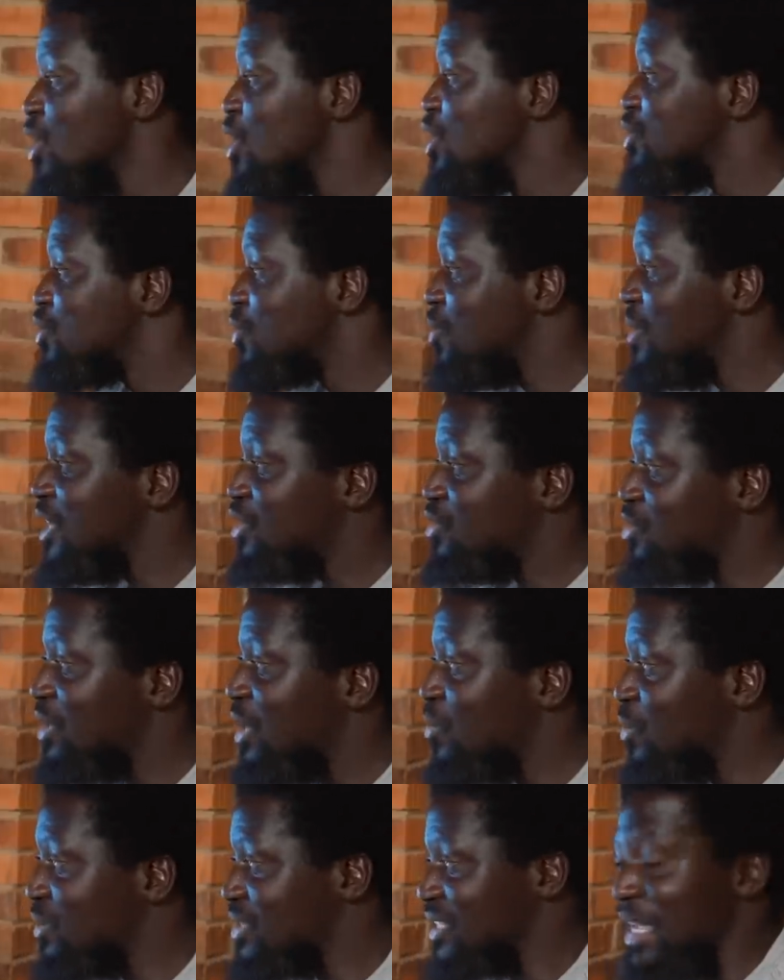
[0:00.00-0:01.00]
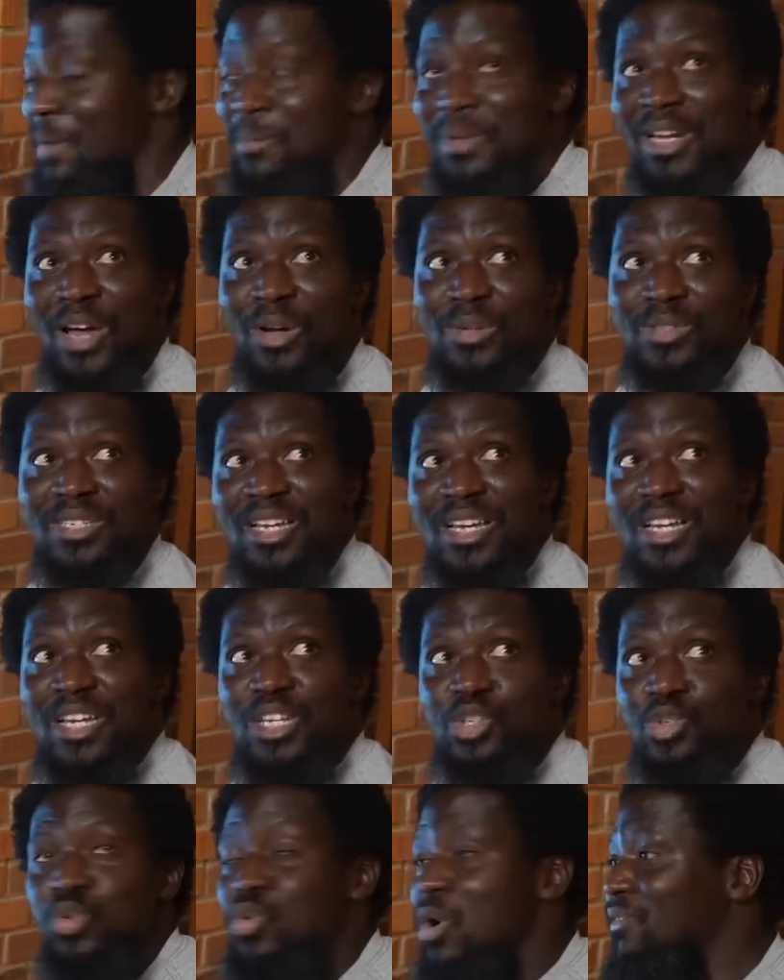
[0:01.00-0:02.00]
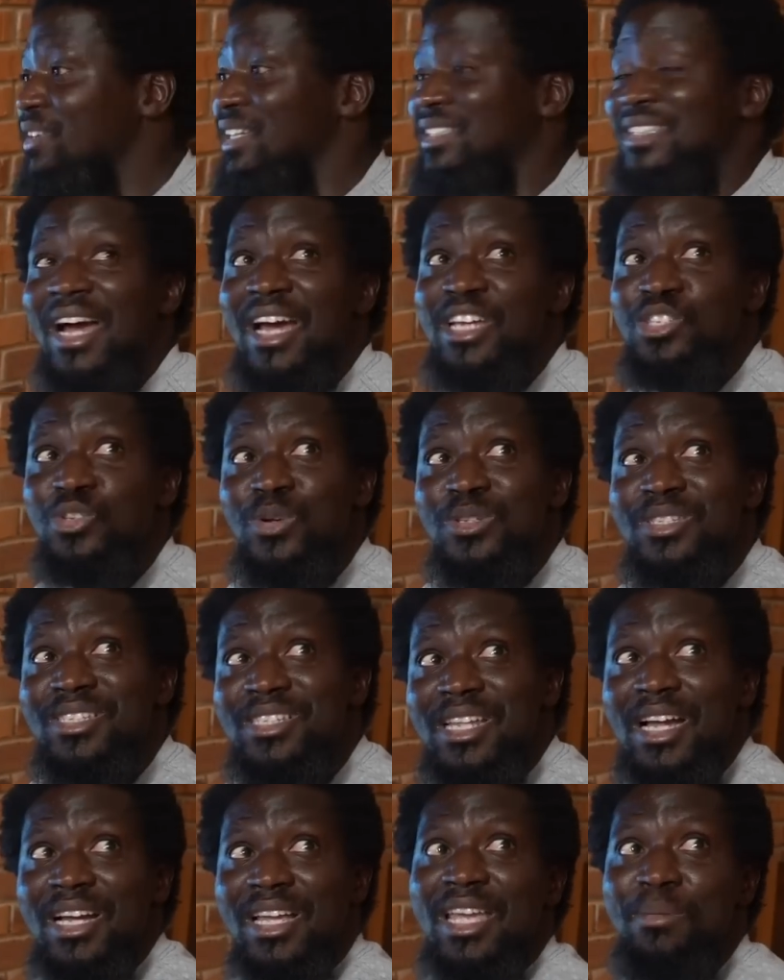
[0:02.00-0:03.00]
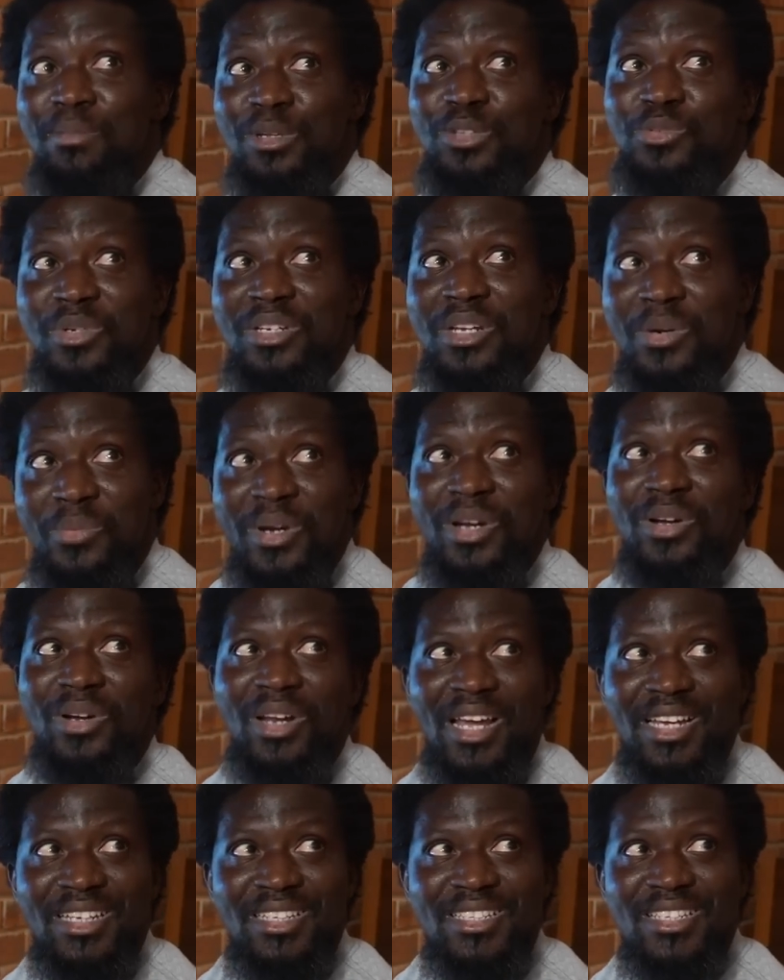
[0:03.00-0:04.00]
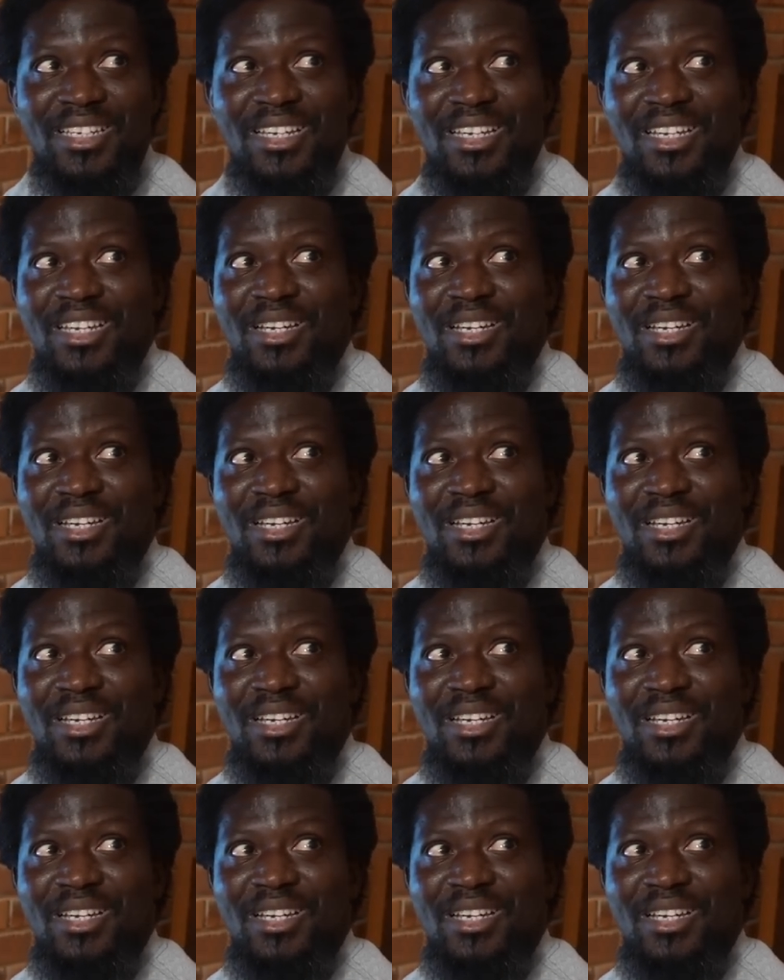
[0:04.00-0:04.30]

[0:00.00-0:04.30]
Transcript: Yeah. So when the truck was coming out, two of the ties got stuck in between the rail lines